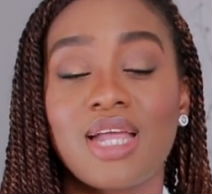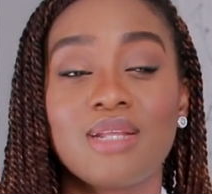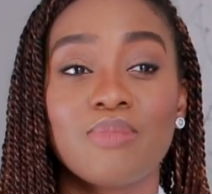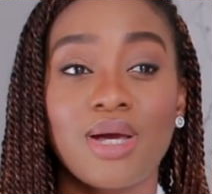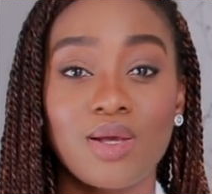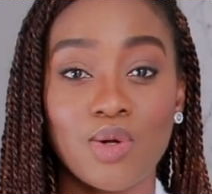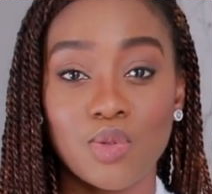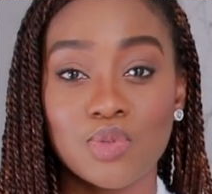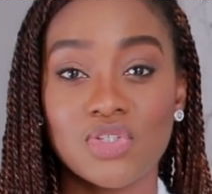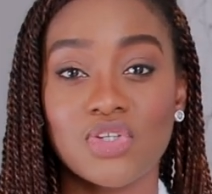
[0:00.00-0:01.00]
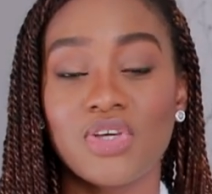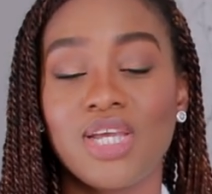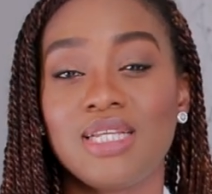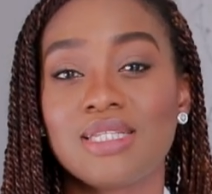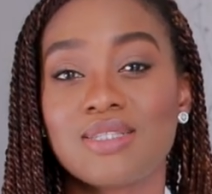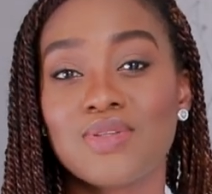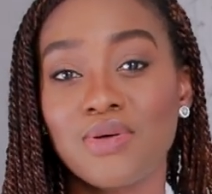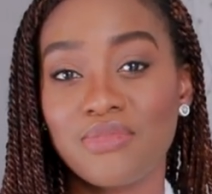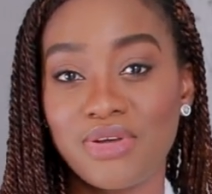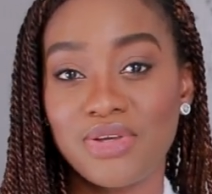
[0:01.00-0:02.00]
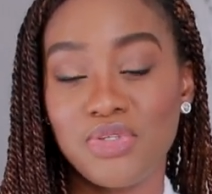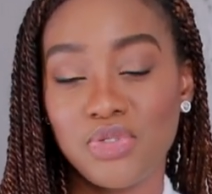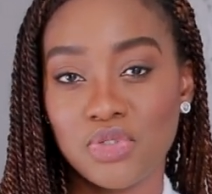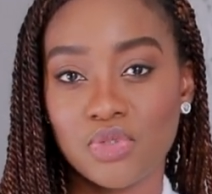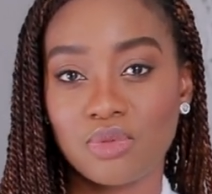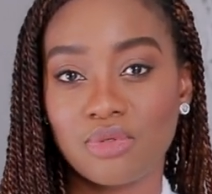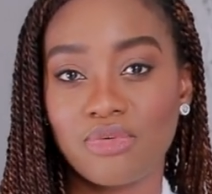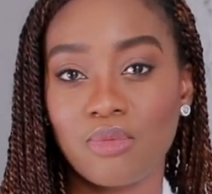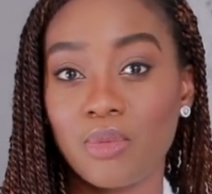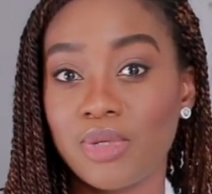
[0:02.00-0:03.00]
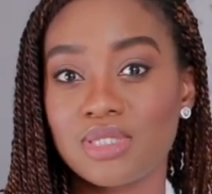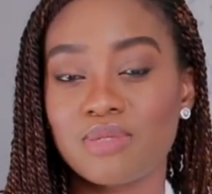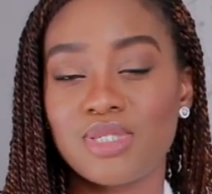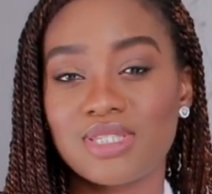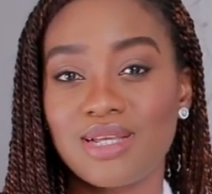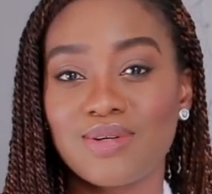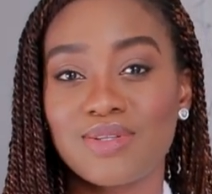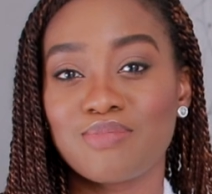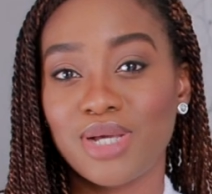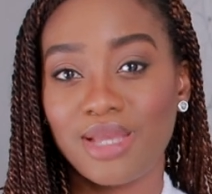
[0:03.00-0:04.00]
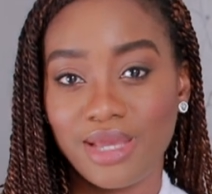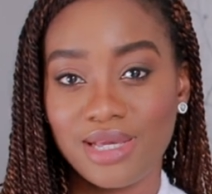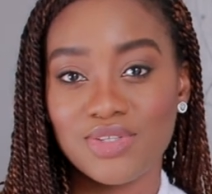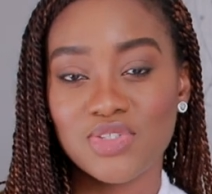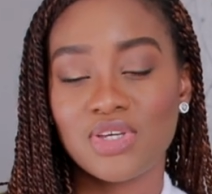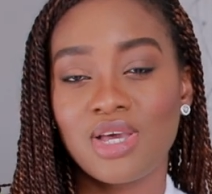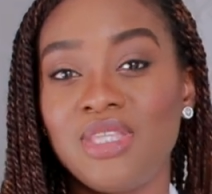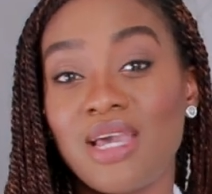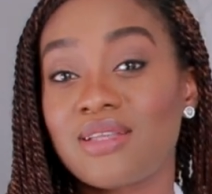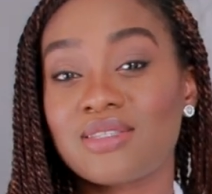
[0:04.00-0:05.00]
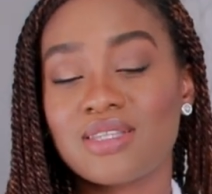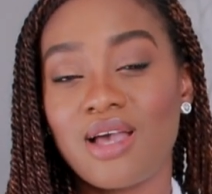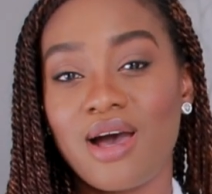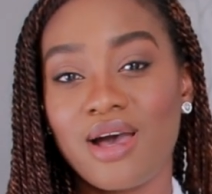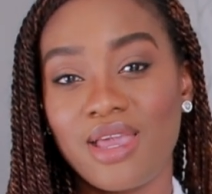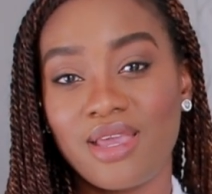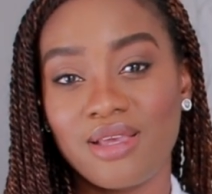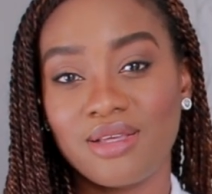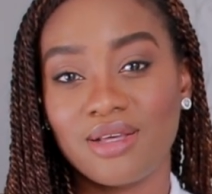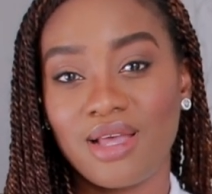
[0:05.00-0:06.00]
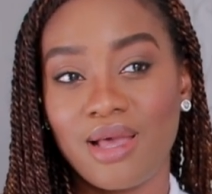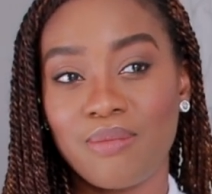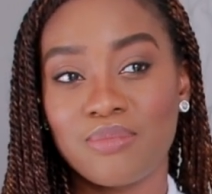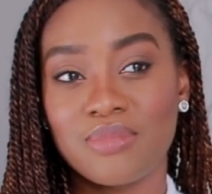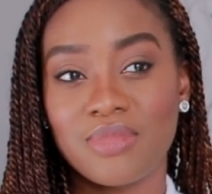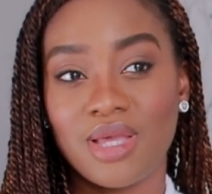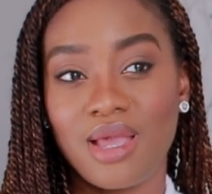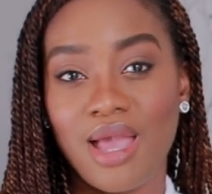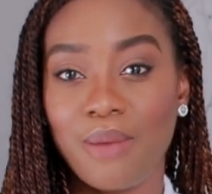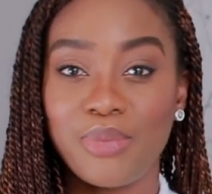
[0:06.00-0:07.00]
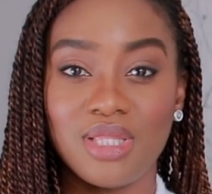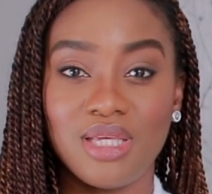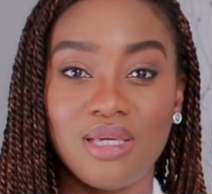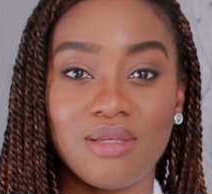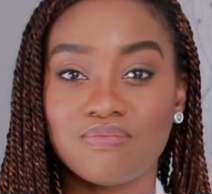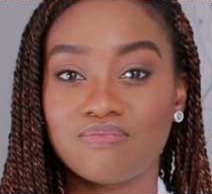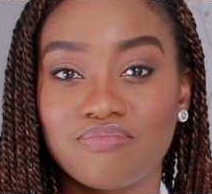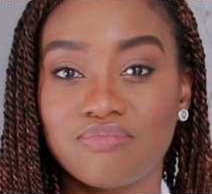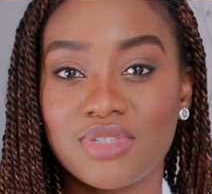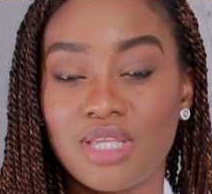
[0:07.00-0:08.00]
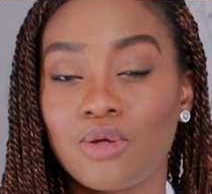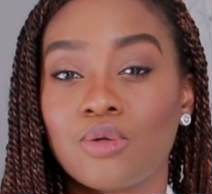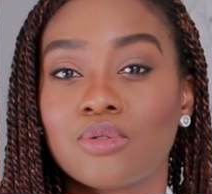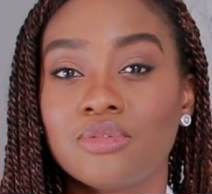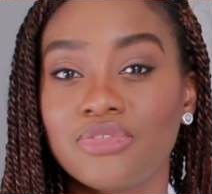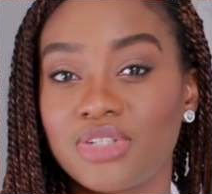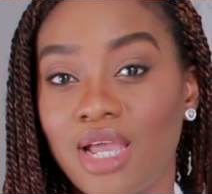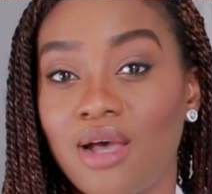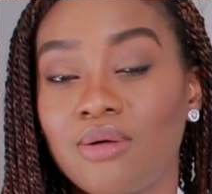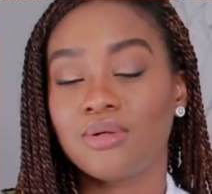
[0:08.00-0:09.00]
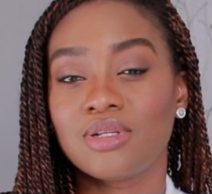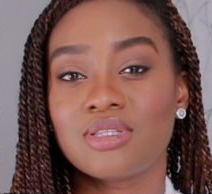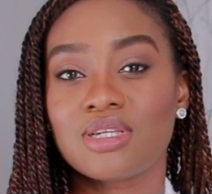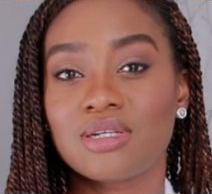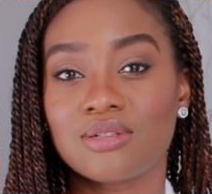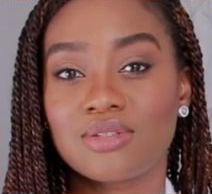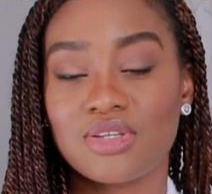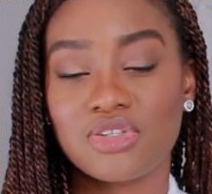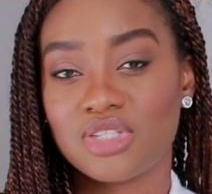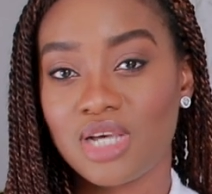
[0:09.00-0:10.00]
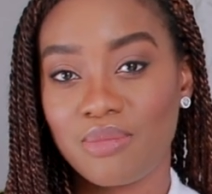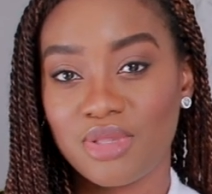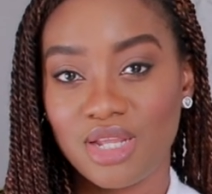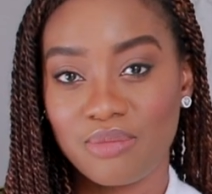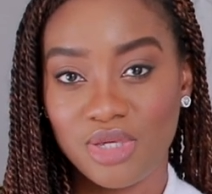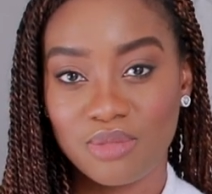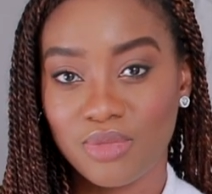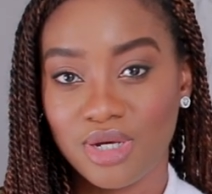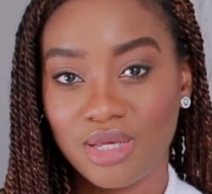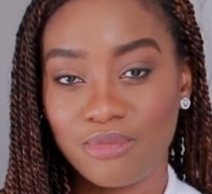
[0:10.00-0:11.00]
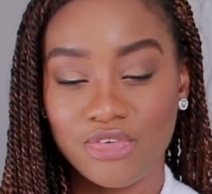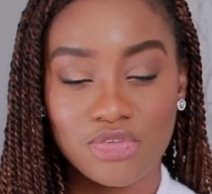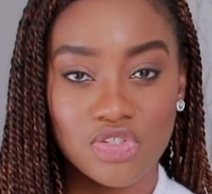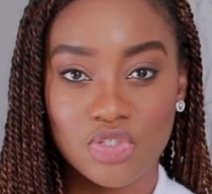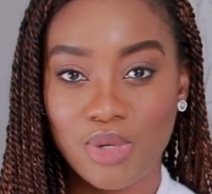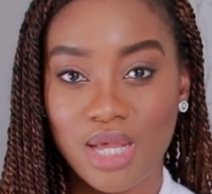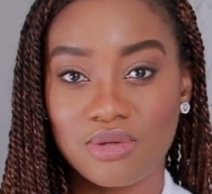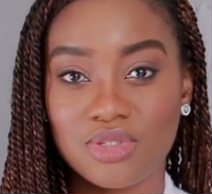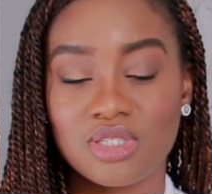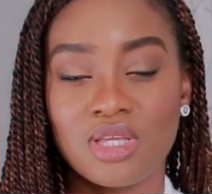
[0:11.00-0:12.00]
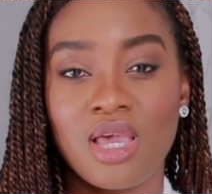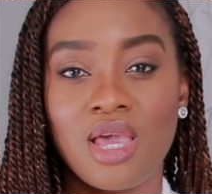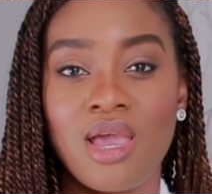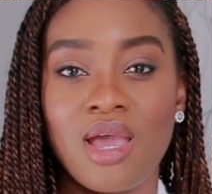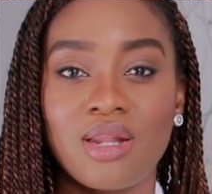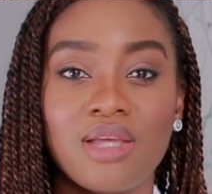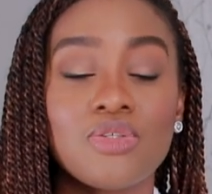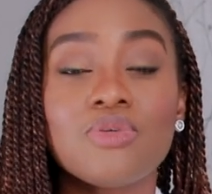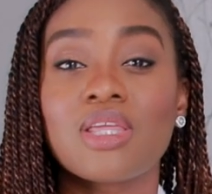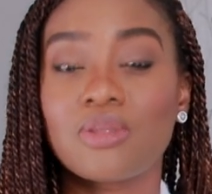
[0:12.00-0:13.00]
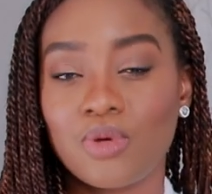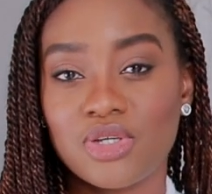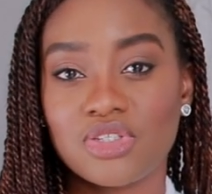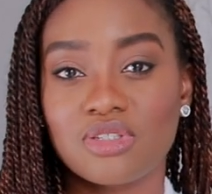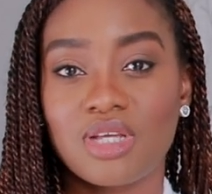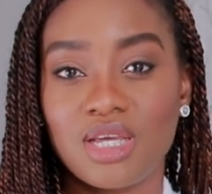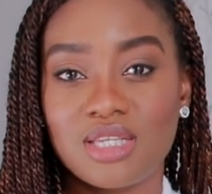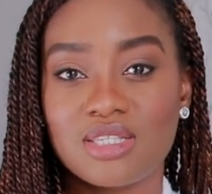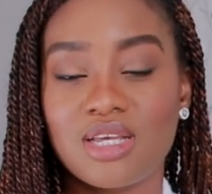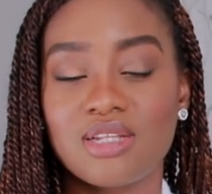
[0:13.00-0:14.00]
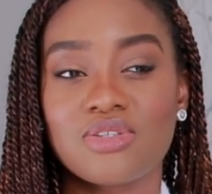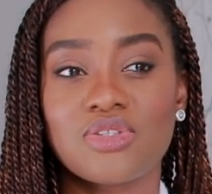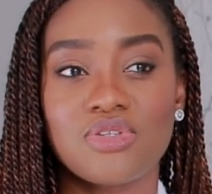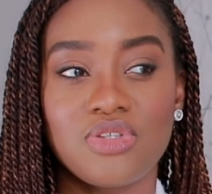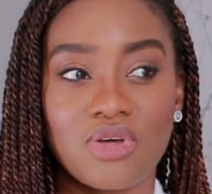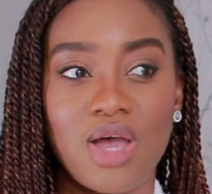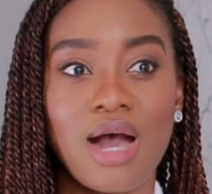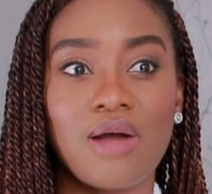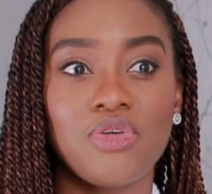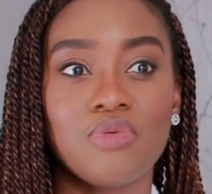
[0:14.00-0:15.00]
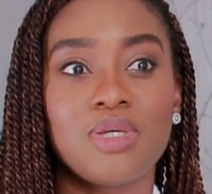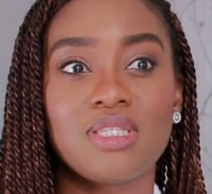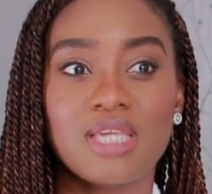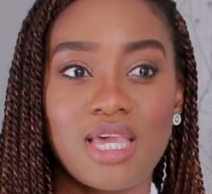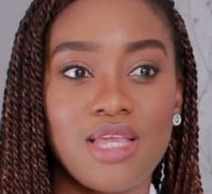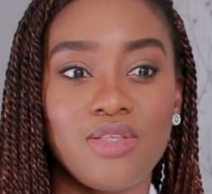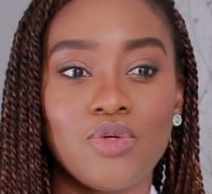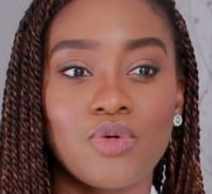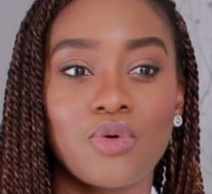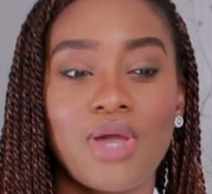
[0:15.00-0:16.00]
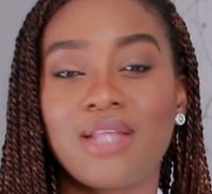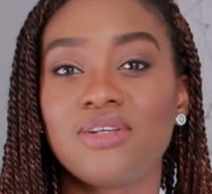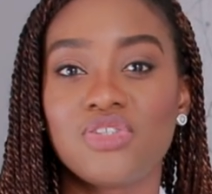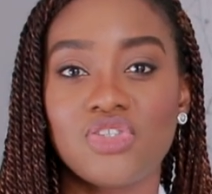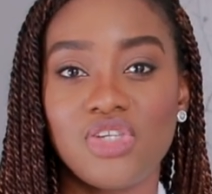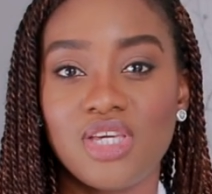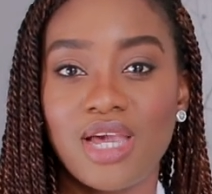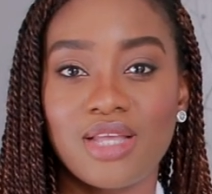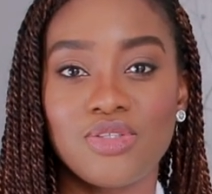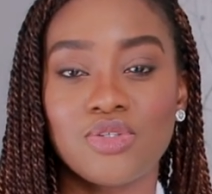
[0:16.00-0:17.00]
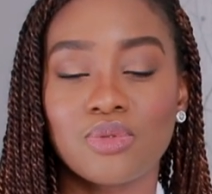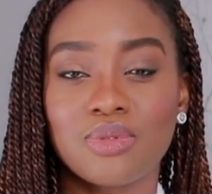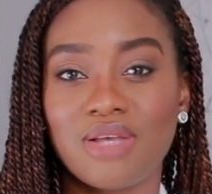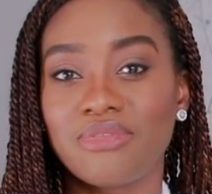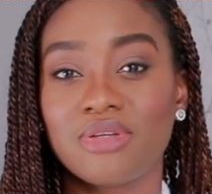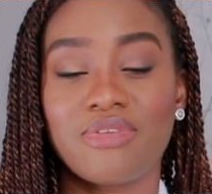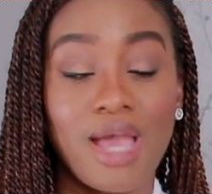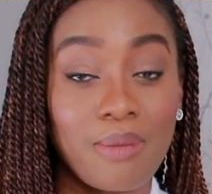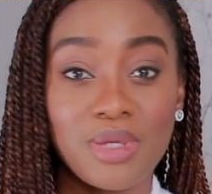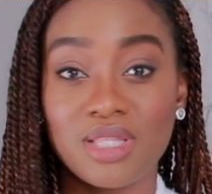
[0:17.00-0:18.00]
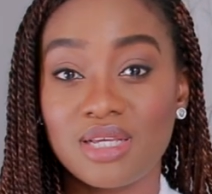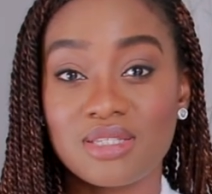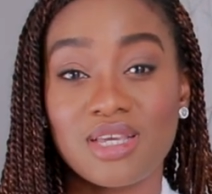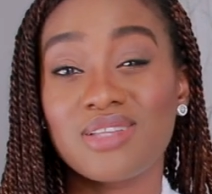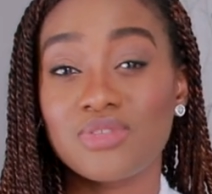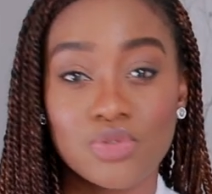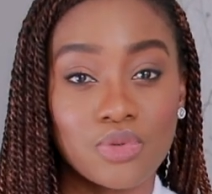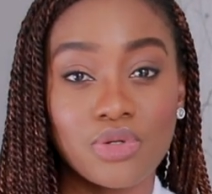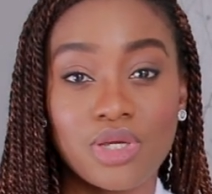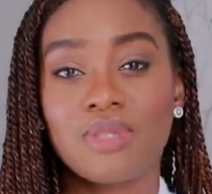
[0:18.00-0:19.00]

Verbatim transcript: and in my culture, it is not very usual for women to be single at my age, yet I am happily single for now until such a time that I meet my future spouse and I do get the question, like I said, as to, you know, how you maintain your energy and your level of happiness and joy.